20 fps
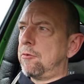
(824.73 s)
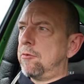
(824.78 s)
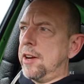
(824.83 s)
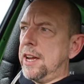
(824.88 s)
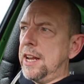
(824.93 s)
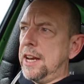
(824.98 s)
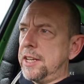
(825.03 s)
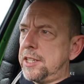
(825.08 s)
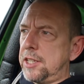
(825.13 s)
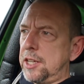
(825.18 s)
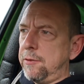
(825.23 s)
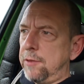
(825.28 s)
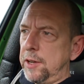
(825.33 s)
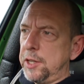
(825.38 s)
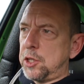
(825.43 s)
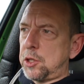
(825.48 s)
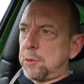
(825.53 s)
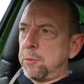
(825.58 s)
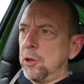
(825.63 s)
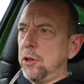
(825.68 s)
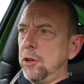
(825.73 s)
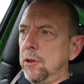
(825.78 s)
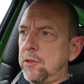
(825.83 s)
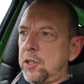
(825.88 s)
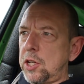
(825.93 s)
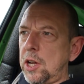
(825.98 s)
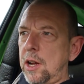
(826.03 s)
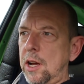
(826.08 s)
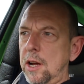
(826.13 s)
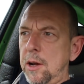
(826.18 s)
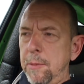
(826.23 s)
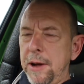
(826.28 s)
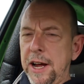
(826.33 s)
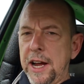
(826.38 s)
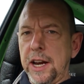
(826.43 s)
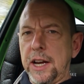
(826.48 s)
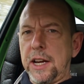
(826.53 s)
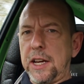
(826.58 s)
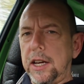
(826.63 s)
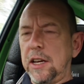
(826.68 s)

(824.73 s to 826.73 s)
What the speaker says: relatively smooth tarmac.